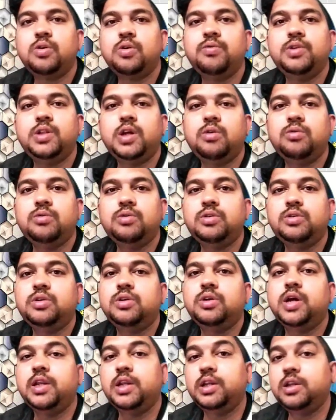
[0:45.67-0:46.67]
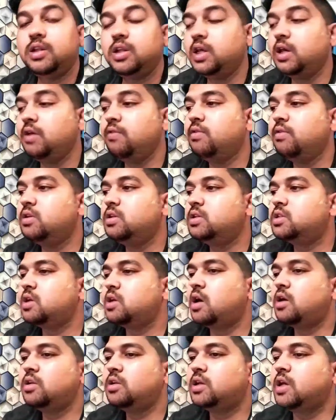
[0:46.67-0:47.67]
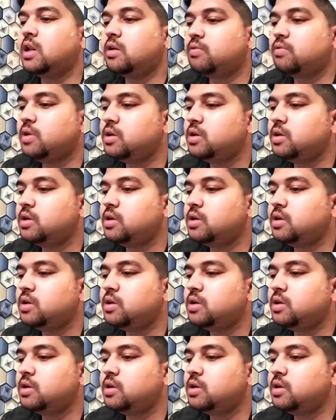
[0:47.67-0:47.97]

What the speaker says: So without any delay, we'll start the